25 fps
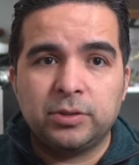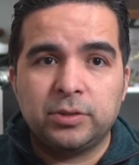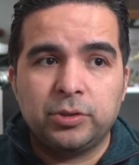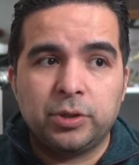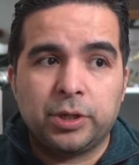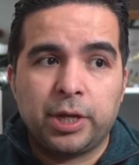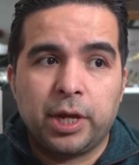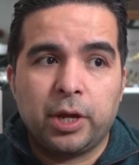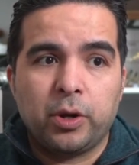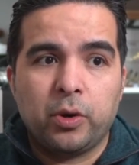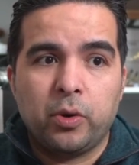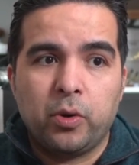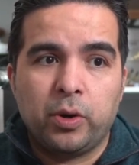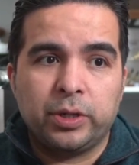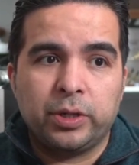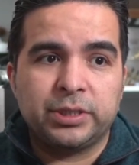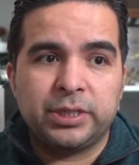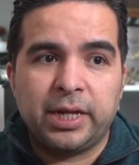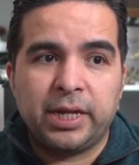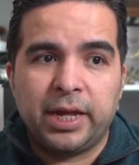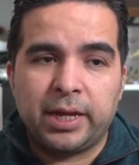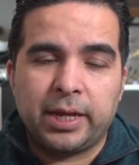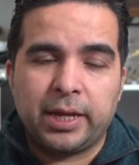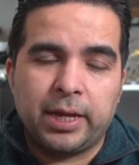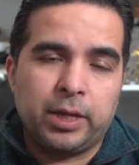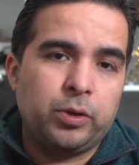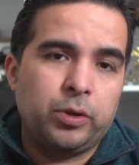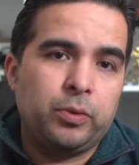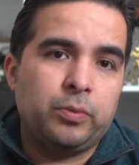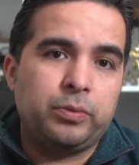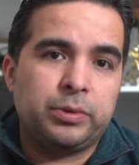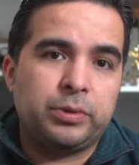You can go and say, "Can you